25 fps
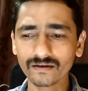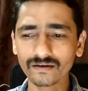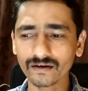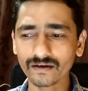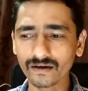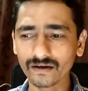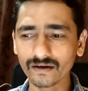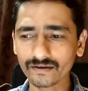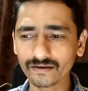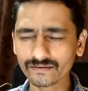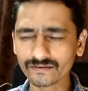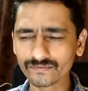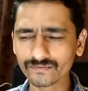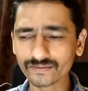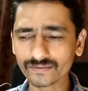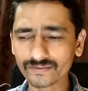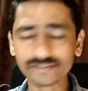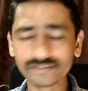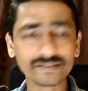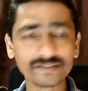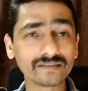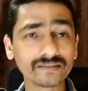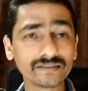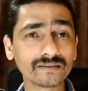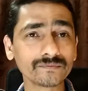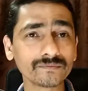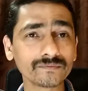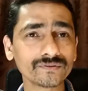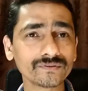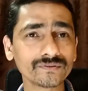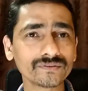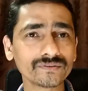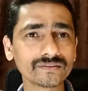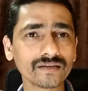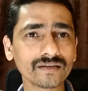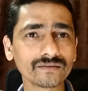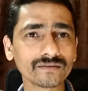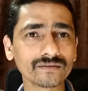And when the date comes, you
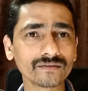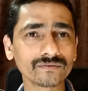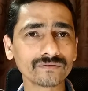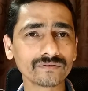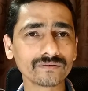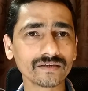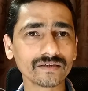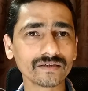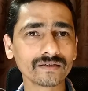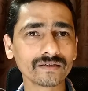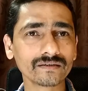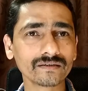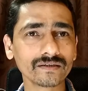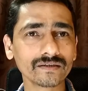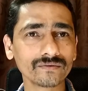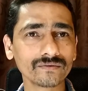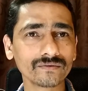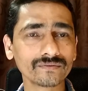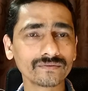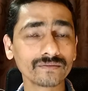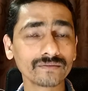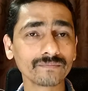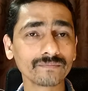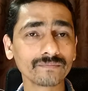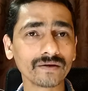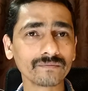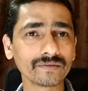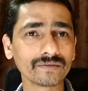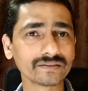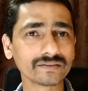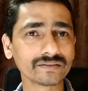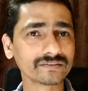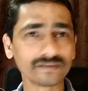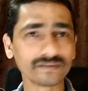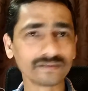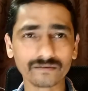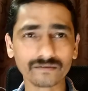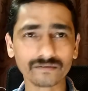just have to give the
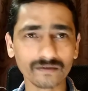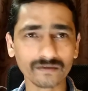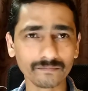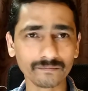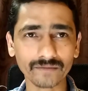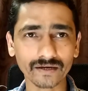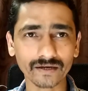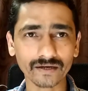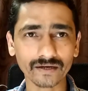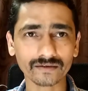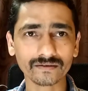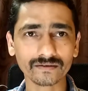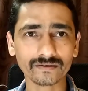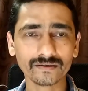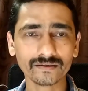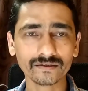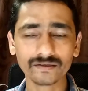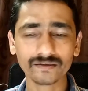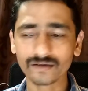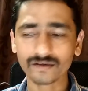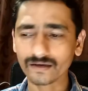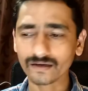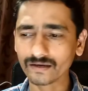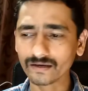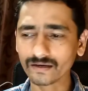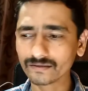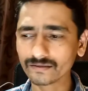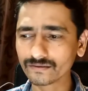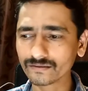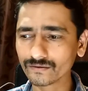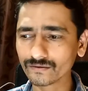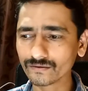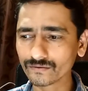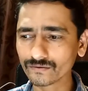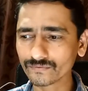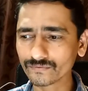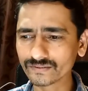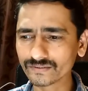biometrics and come back, and
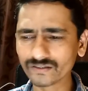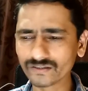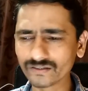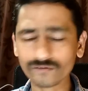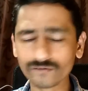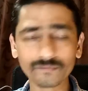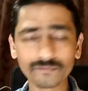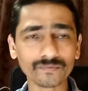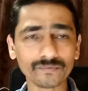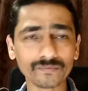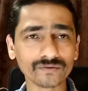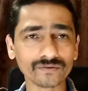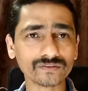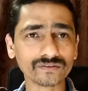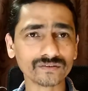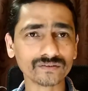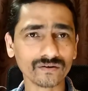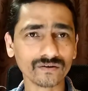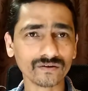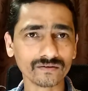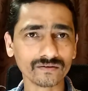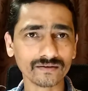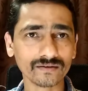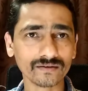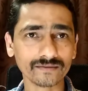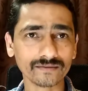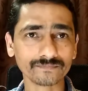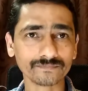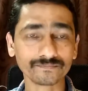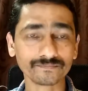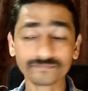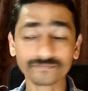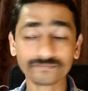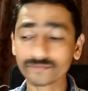your visa will be processed online.